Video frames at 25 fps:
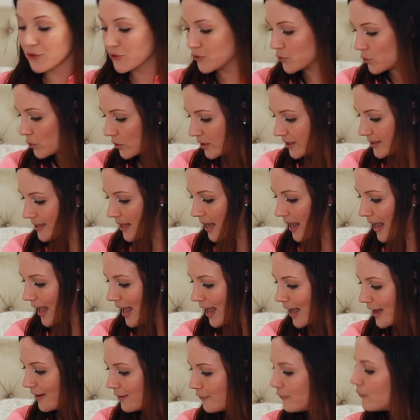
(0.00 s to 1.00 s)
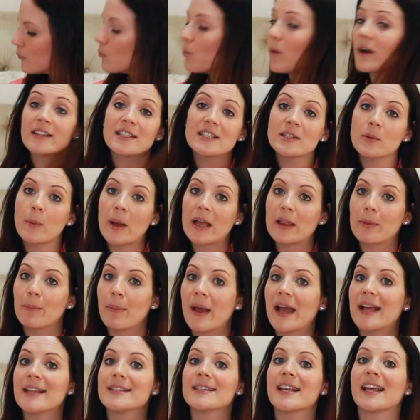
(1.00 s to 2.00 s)
shorts, I have 1
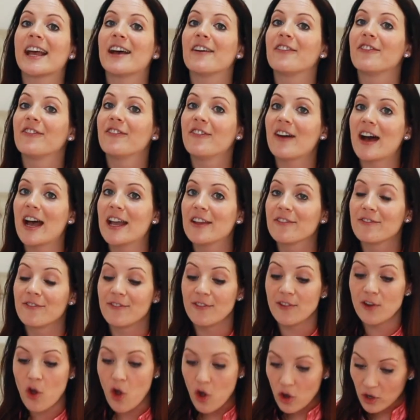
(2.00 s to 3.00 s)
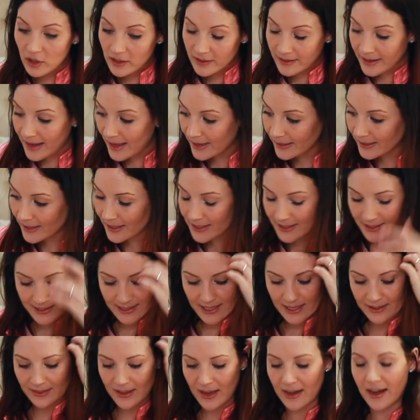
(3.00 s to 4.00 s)
sweatpants, I have 5 long leggings,
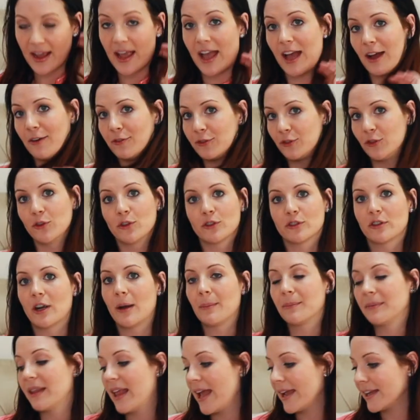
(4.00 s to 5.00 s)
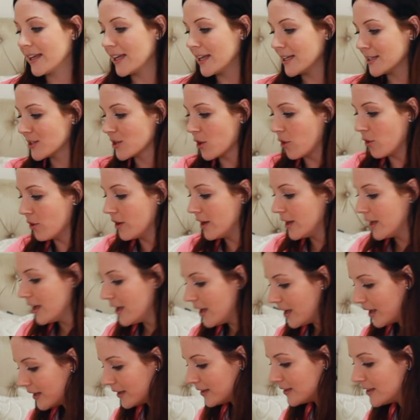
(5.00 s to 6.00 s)
and then I have 2 crop leggings. So
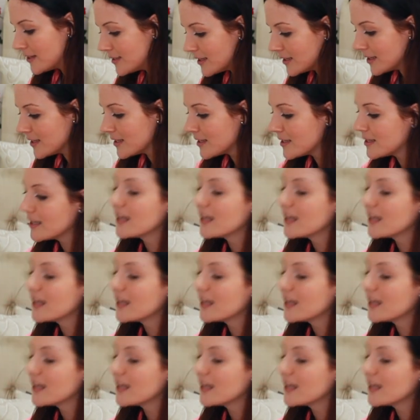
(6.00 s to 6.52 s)
this is